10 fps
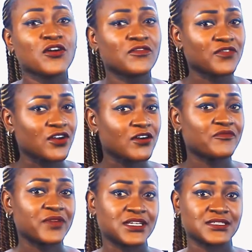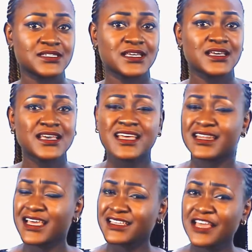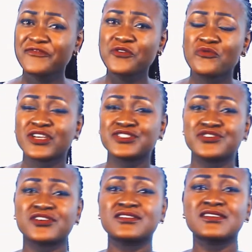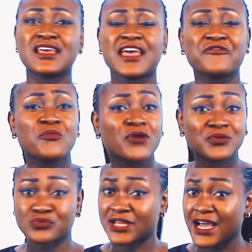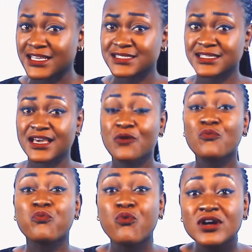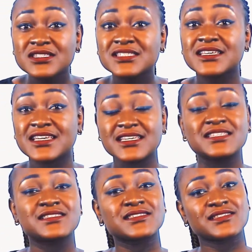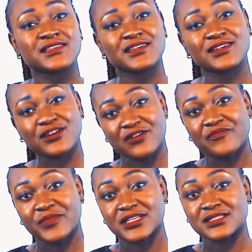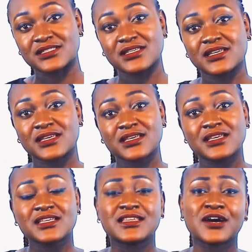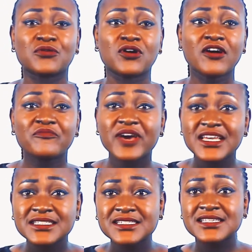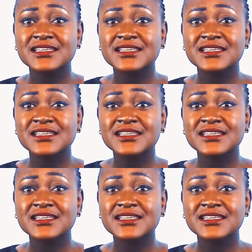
of government. Like every question, everyone would ask, what is government? Now, government,